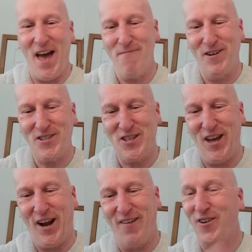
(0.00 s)
that much
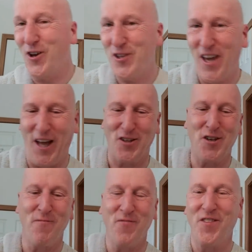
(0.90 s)
there. Good
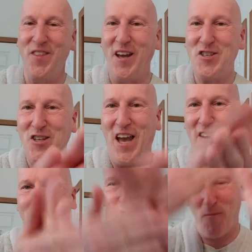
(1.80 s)
catch. Nice
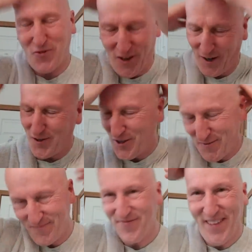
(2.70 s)
save for
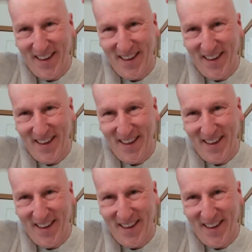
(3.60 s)
upstairs.